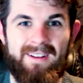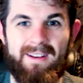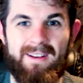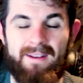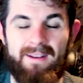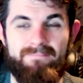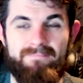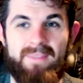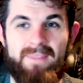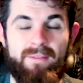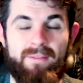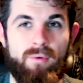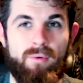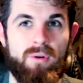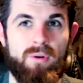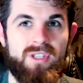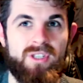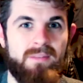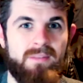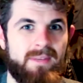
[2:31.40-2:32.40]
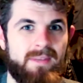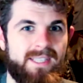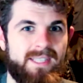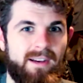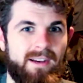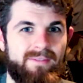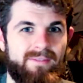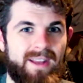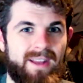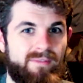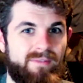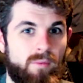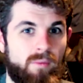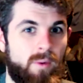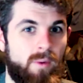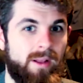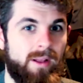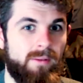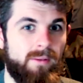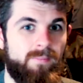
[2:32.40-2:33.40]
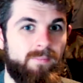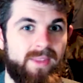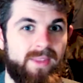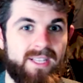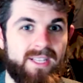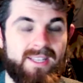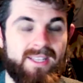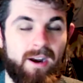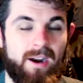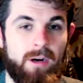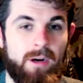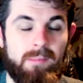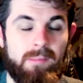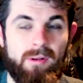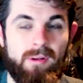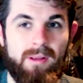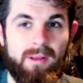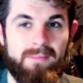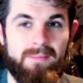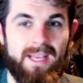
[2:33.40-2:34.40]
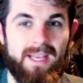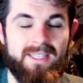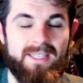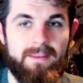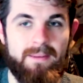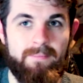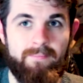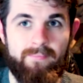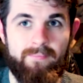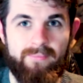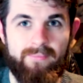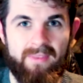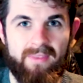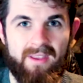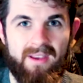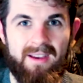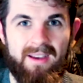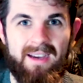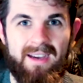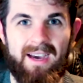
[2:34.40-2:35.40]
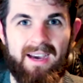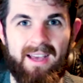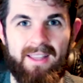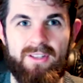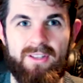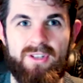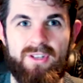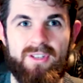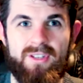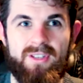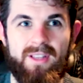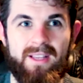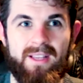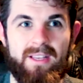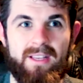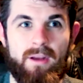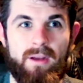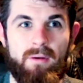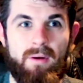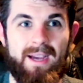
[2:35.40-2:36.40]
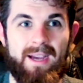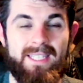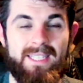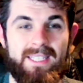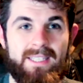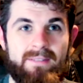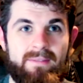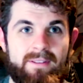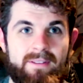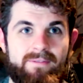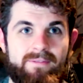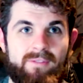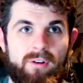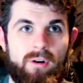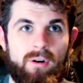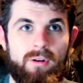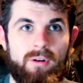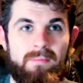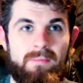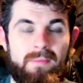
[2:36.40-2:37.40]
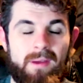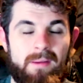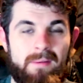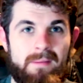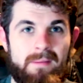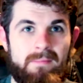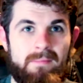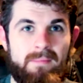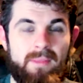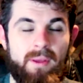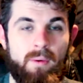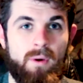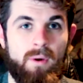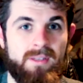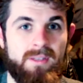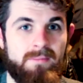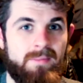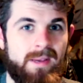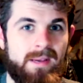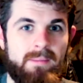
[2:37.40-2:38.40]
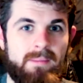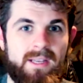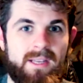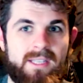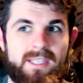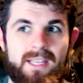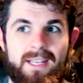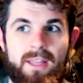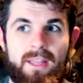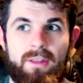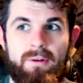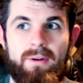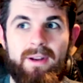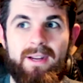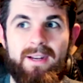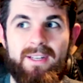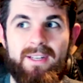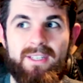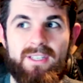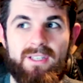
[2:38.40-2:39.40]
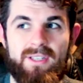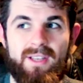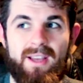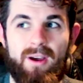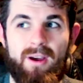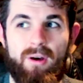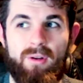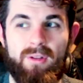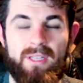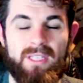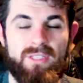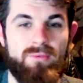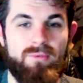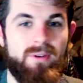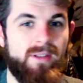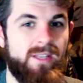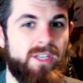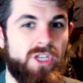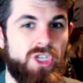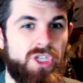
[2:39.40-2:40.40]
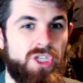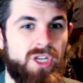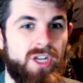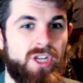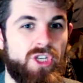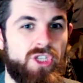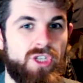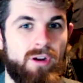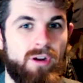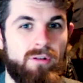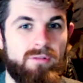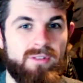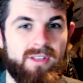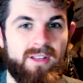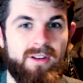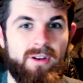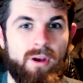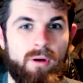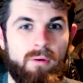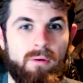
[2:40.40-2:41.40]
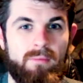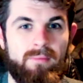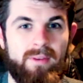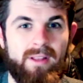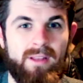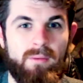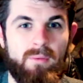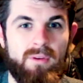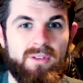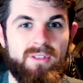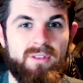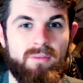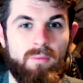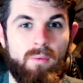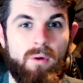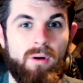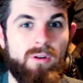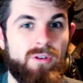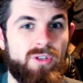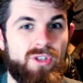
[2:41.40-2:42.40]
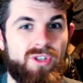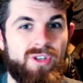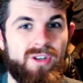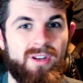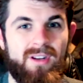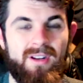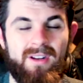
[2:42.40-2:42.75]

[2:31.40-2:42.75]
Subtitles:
Never watched it myself, never will. It's terrible, I'm guessing. And there's just ITV4, I mean there was BBC 3, and it's just like all these really shit shows that no one really wants to watch.